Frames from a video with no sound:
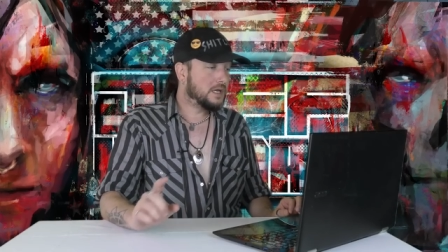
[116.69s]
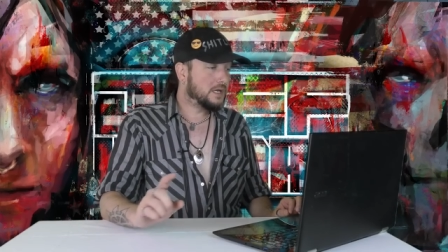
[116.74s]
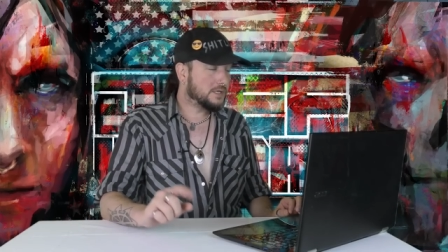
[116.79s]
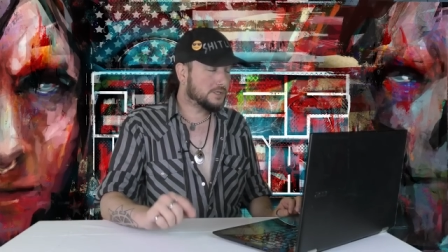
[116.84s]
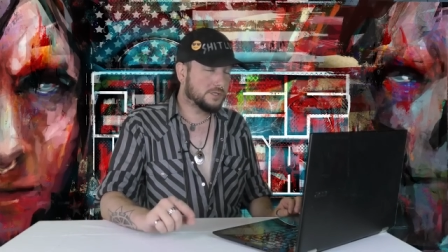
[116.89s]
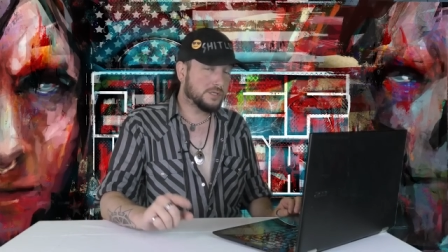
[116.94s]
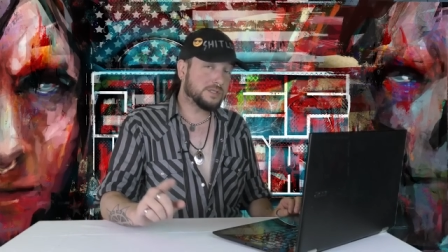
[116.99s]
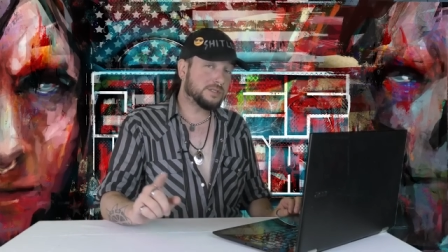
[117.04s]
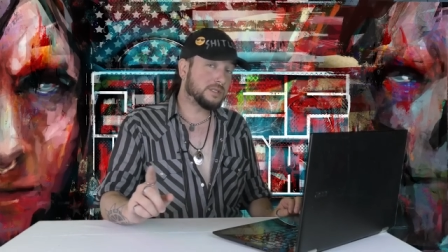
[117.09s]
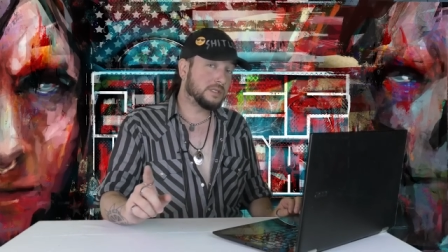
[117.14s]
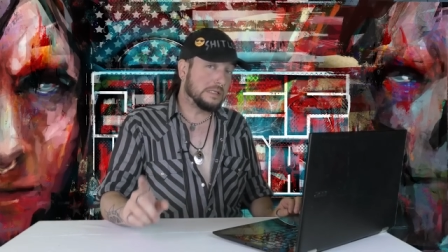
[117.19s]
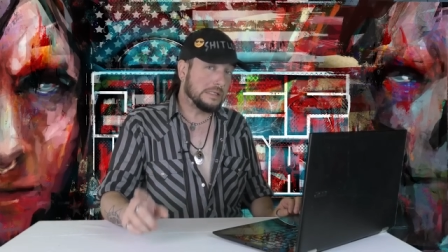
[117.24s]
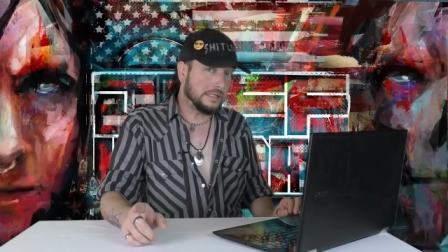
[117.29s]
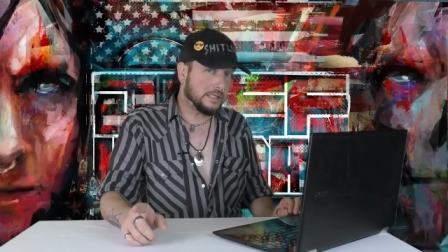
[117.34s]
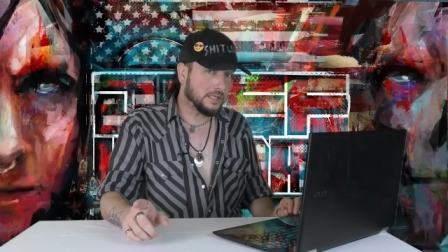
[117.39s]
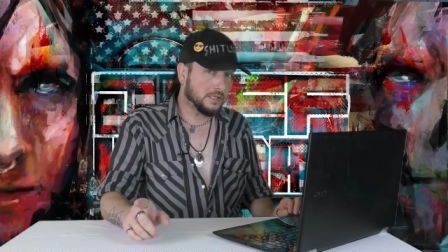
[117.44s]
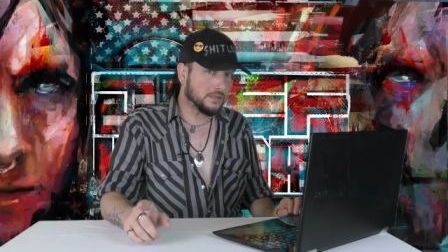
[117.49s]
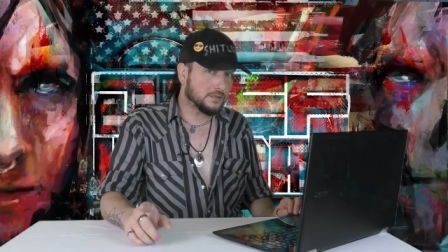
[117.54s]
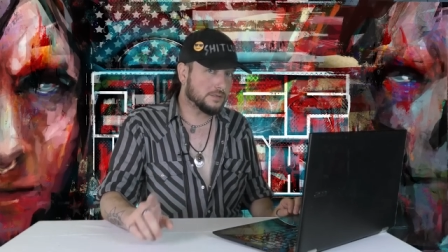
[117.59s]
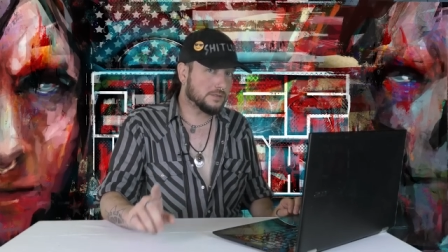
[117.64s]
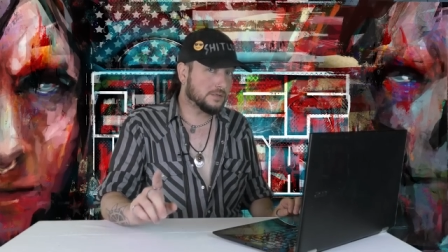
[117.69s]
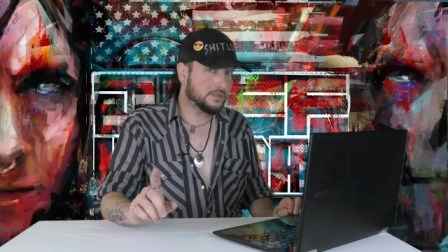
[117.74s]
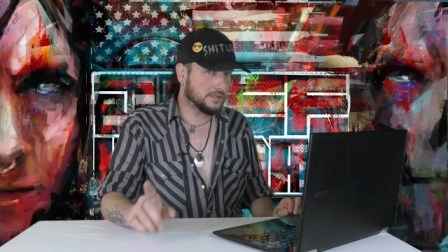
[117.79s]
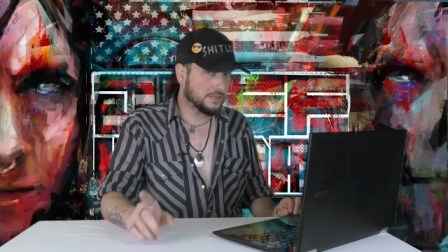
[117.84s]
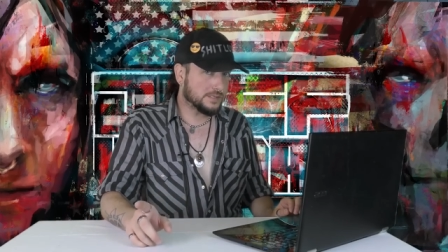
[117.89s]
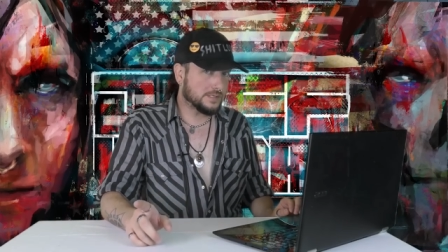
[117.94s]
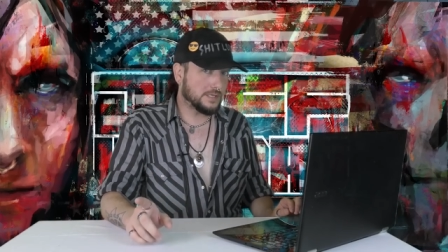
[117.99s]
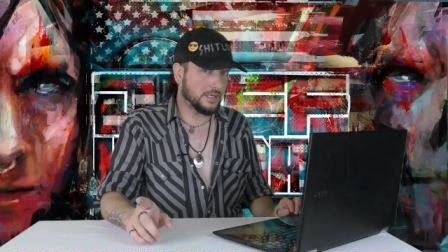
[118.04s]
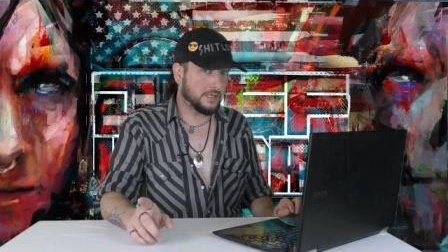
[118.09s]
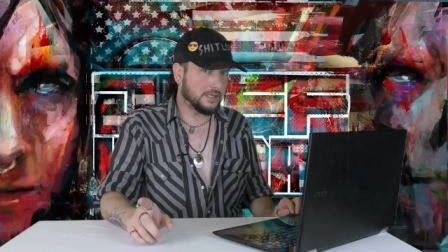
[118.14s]
and she has a link to
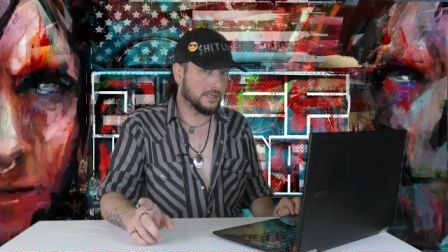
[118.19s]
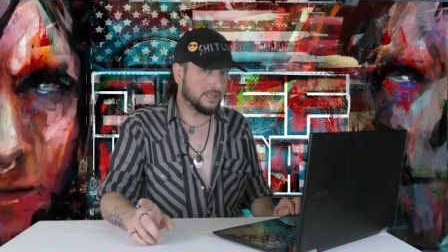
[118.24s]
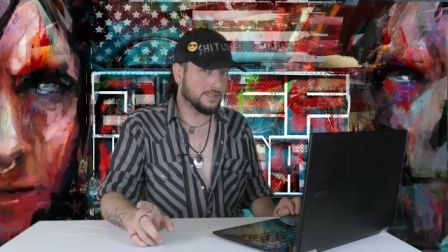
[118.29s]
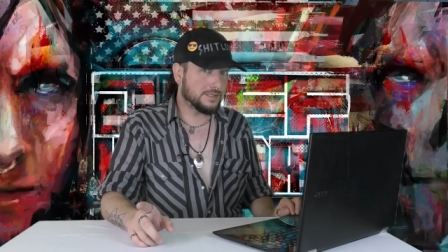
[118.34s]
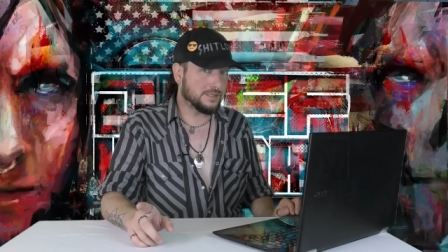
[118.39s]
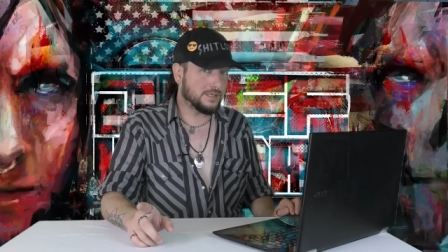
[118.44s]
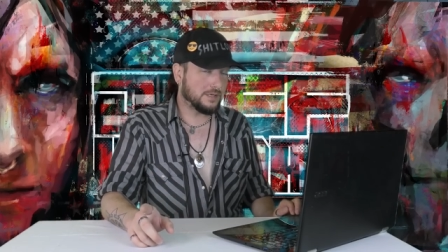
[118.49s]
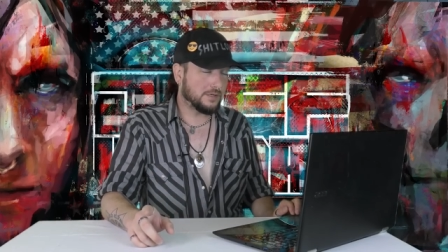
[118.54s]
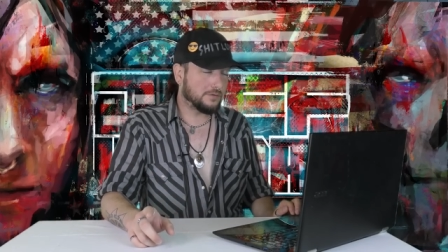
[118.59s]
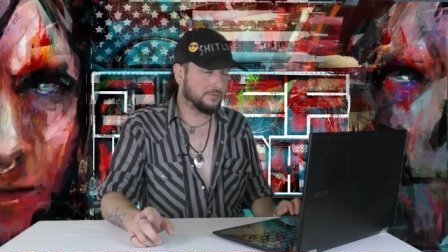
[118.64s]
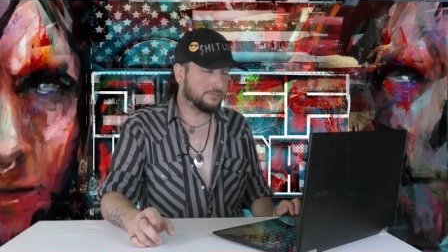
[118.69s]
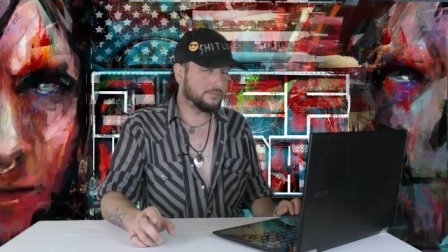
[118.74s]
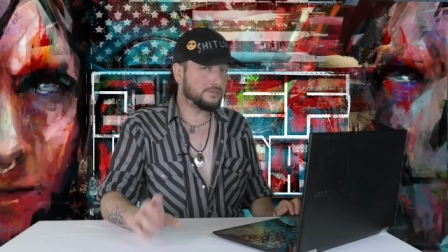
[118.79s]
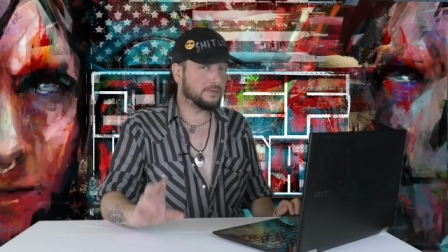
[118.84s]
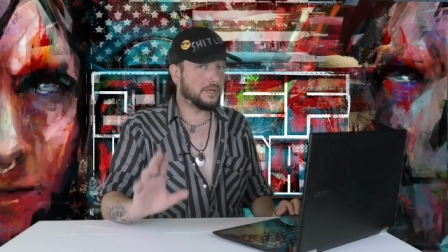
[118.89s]
the study itself.